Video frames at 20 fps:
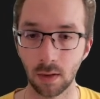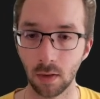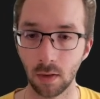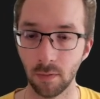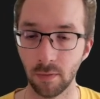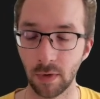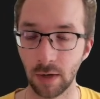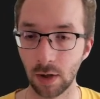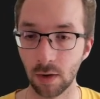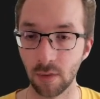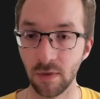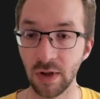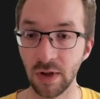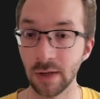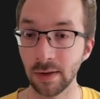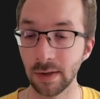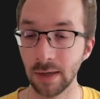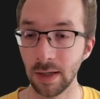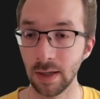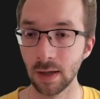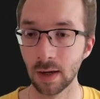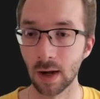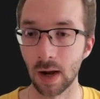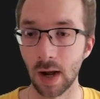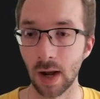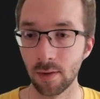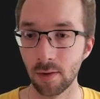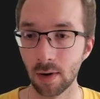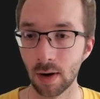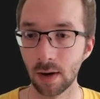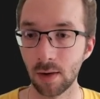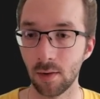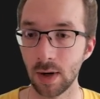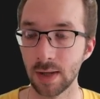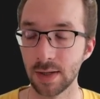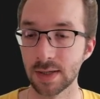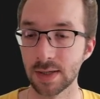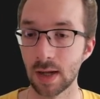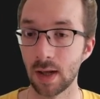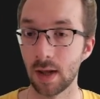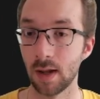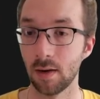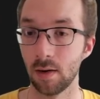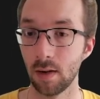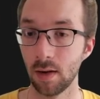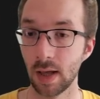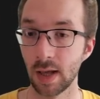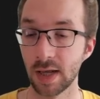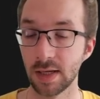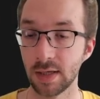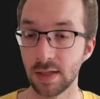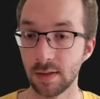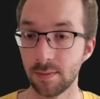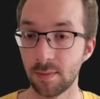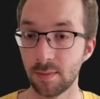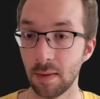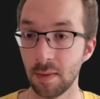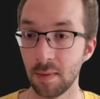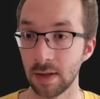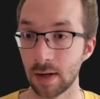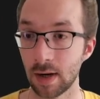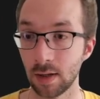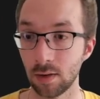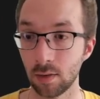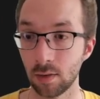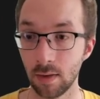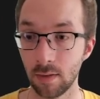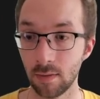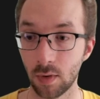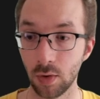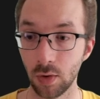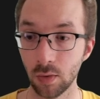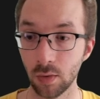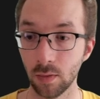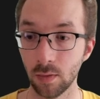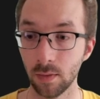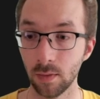very conveniently, Hydra creates a experiment directory for you